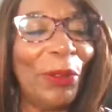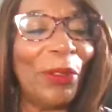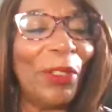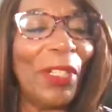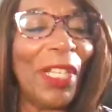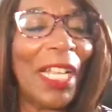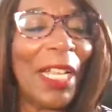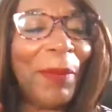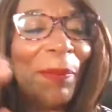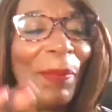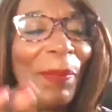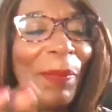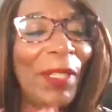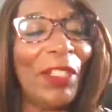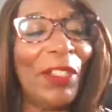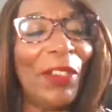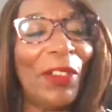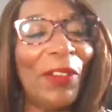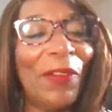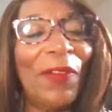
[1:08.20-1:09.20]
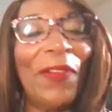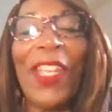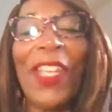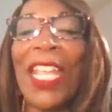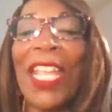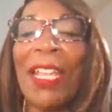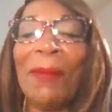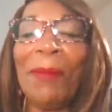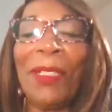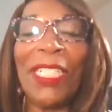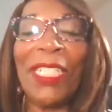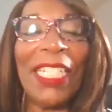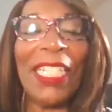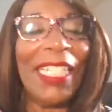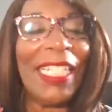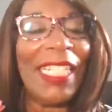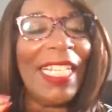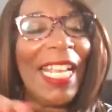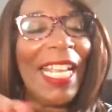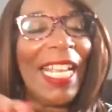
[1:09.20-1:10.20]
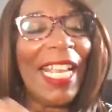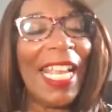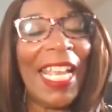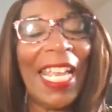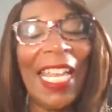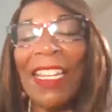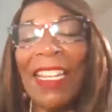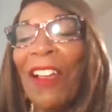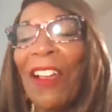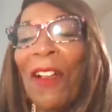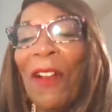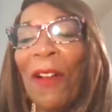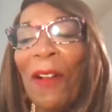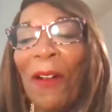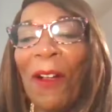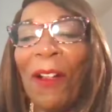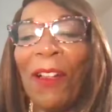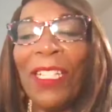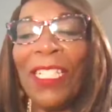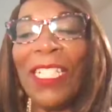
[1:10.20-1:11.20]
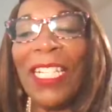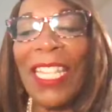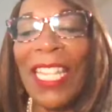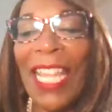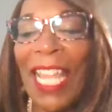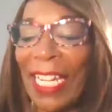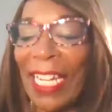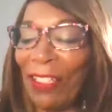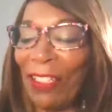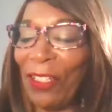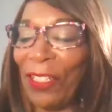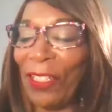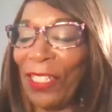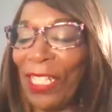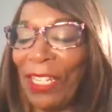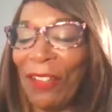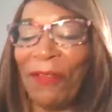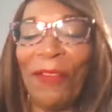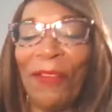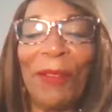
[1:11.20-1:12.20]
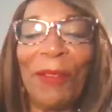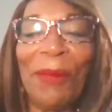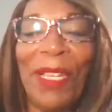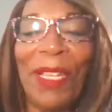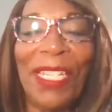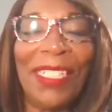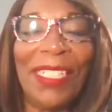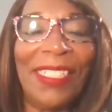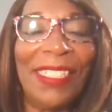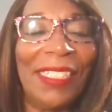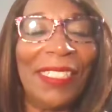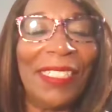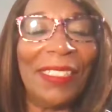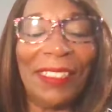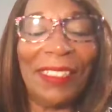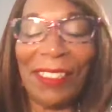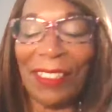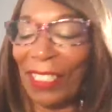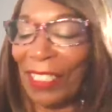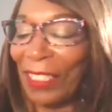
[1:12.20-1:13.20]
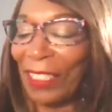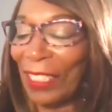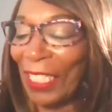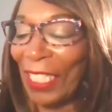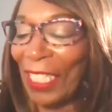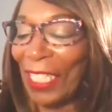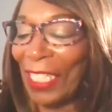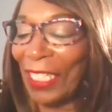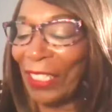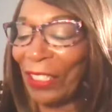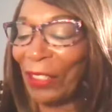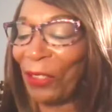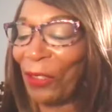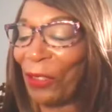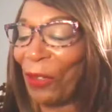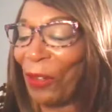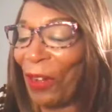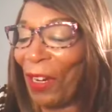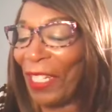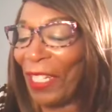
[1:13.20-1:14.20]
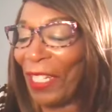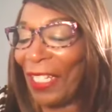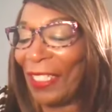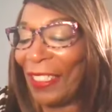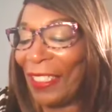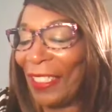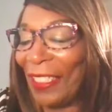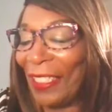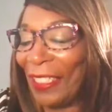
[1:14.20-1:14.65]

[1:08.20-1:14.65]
grew up and your family and all of that good information just to get us started?